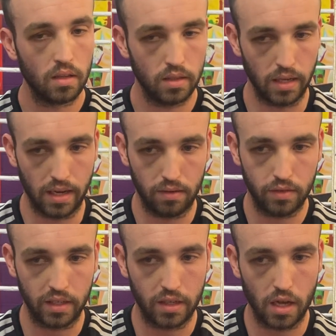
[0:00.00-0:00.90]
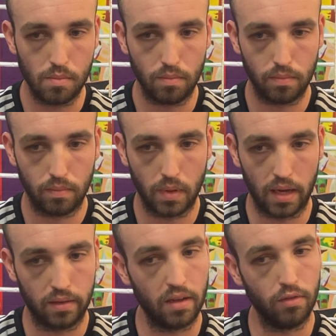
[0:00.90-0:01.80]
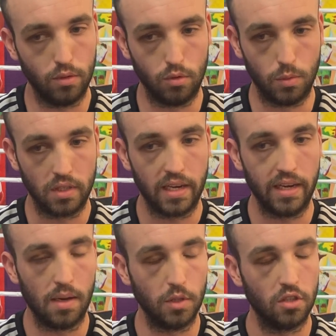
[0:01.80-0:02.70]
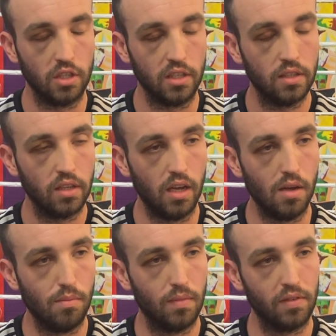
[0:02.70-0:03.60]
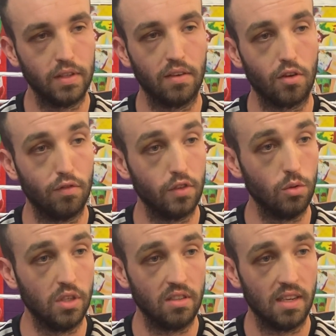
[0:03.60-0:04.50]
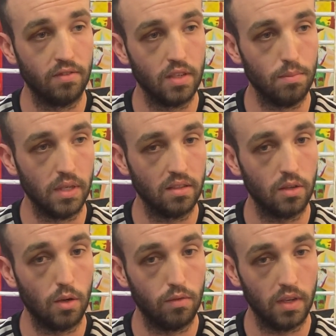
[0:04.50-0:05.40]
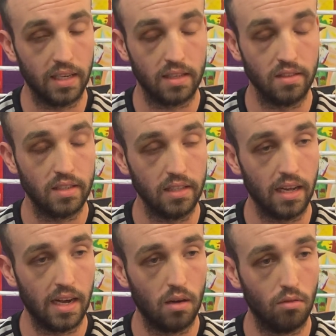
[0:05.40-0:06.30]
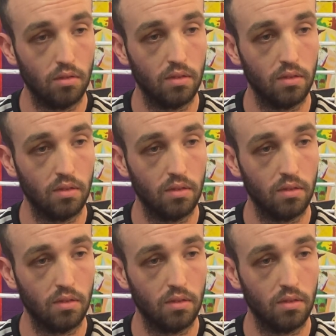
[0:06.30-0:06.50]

Yeah, I think I definitely will be staying amateur. I think I've got a few years left in me, so hopefully I can see that out.